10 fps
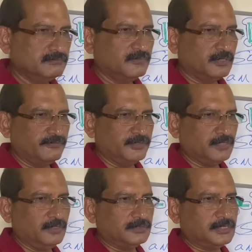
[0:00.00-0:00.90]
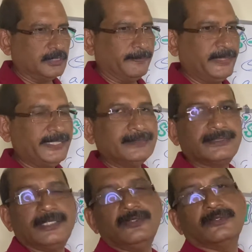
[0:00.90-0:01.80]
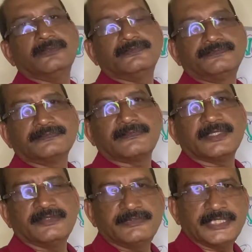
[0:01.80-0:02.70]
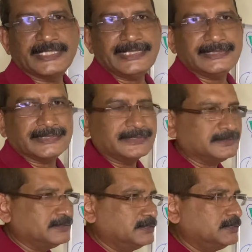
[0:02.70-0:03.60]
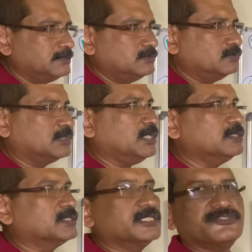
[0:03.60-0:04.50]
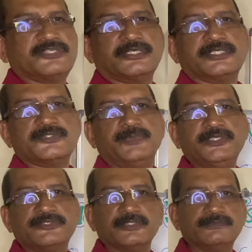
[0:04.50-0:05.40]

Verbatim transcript: or without being thorough with the tenses you can't construct a speech